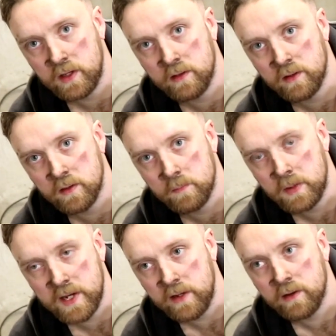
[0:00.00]
in the
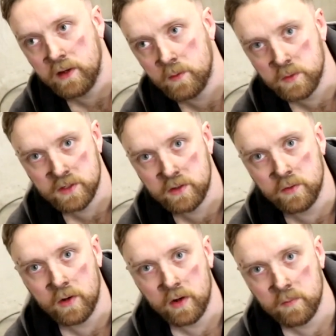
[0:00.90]
blade, it was a
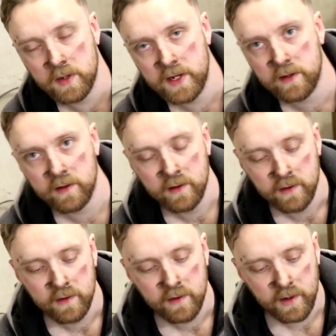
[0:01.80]
good hard blade.
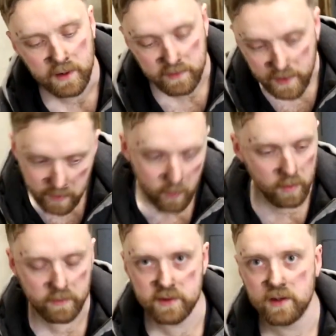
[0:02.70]
And that
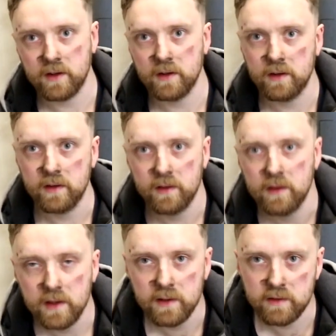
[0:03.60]
all of a sudden,
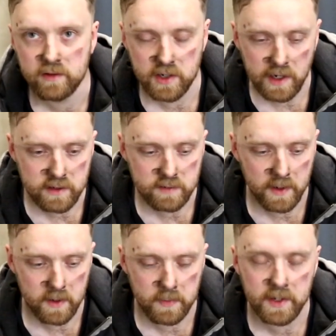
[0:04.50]
it changed
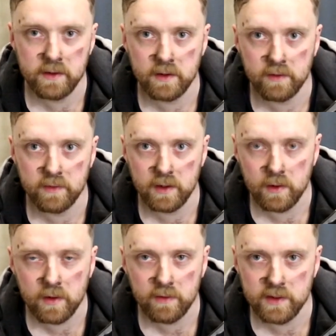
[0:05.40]
my opinion of the
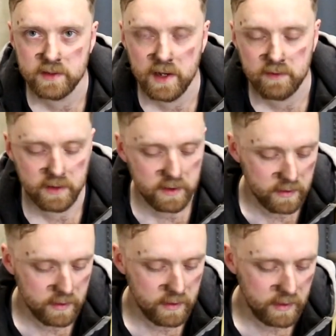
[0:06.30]
look of this anvil.
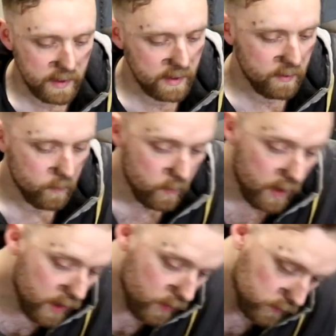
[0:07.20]
Like,
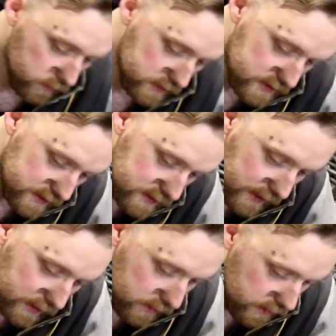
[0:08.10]
wow, this has
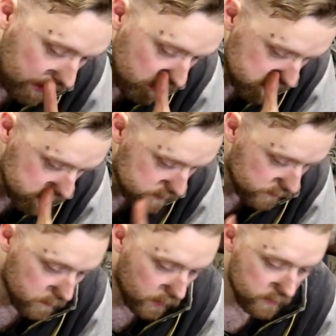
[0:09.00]
like thousands
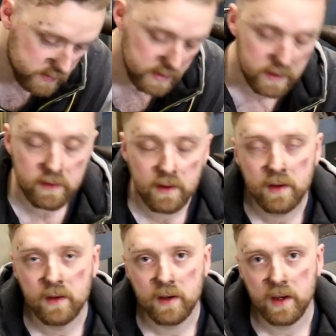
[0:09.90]
of marks in it.
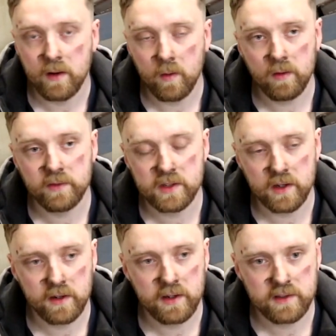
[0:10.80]
And all of a
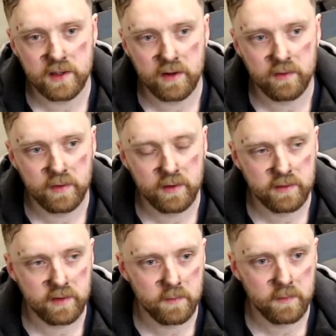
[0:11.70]
sudden, instead of
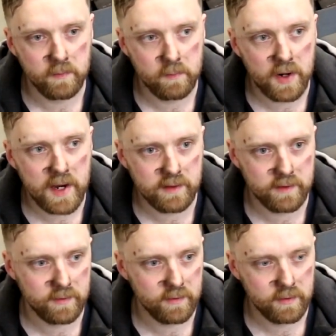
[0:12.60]
some
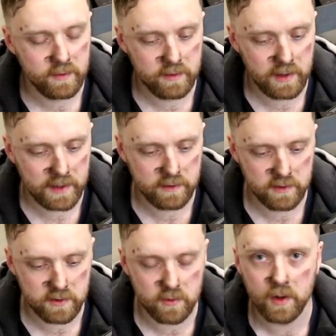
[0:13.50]
brats like
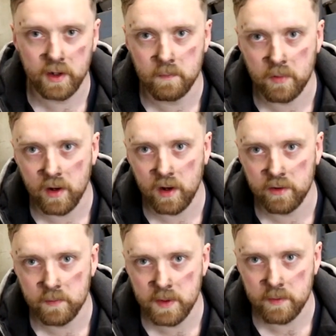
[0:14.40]
destroying
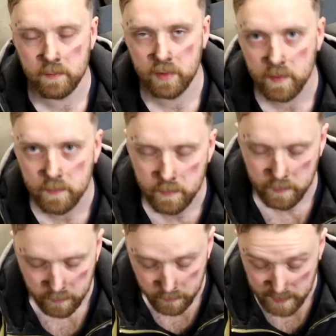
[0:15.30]
other
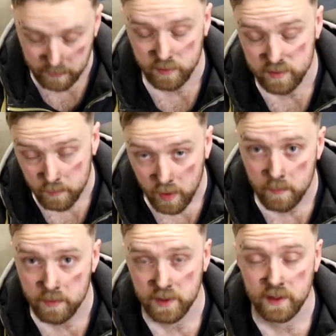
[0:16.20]
people's
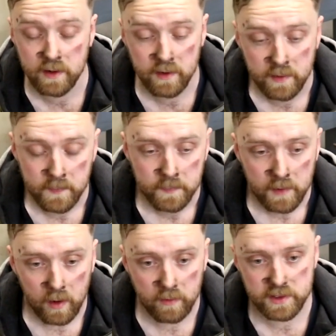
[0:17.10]
property,
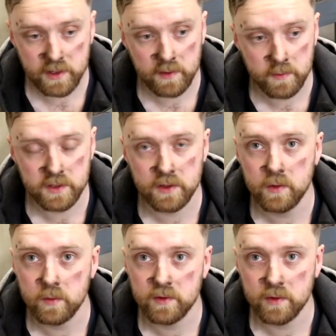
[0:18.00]
all of a sudden it was a
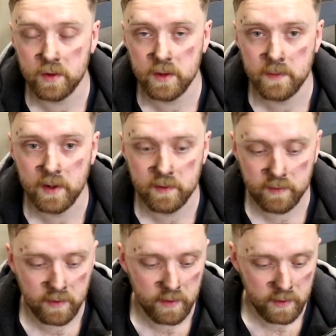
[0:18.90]
cool story
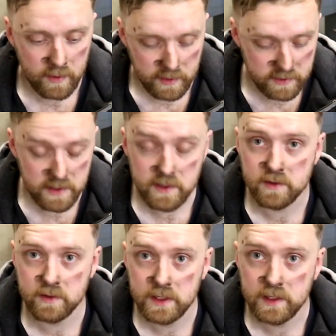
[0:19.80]
about its
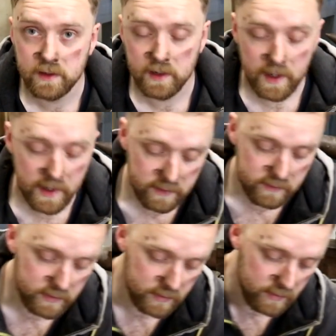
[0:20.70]
history.
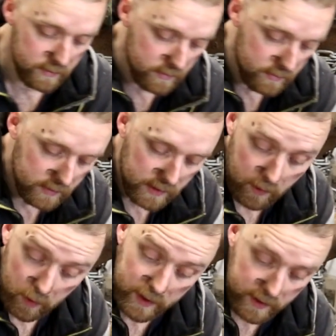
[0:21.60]
And
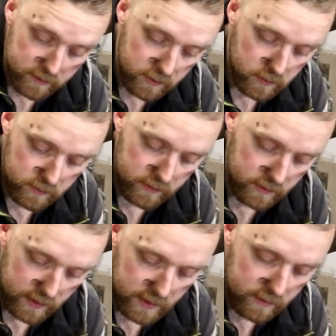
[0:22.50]
now I get to use
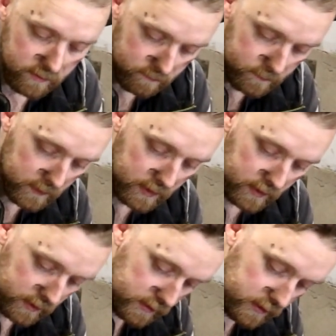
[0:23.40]
it. And
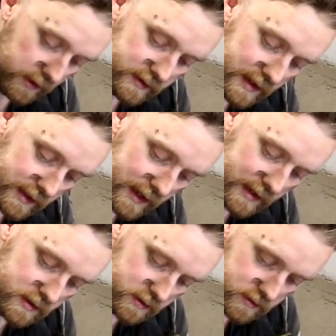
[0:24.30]
things like
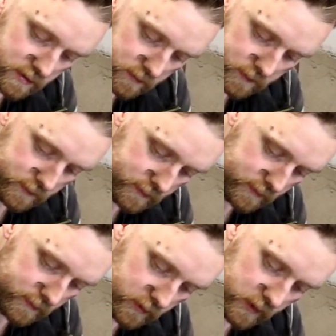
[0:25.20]
that just
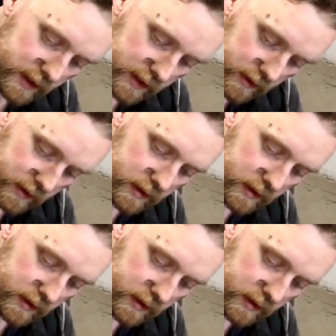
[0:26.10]
really